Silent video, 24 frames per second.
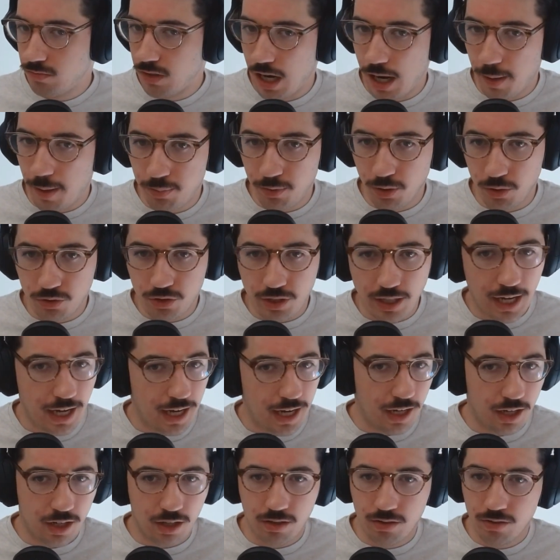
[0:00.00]
upload to
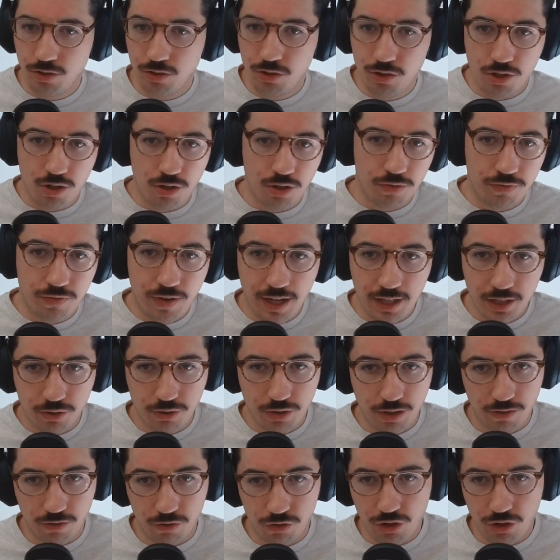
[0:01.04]
Air, notify the creative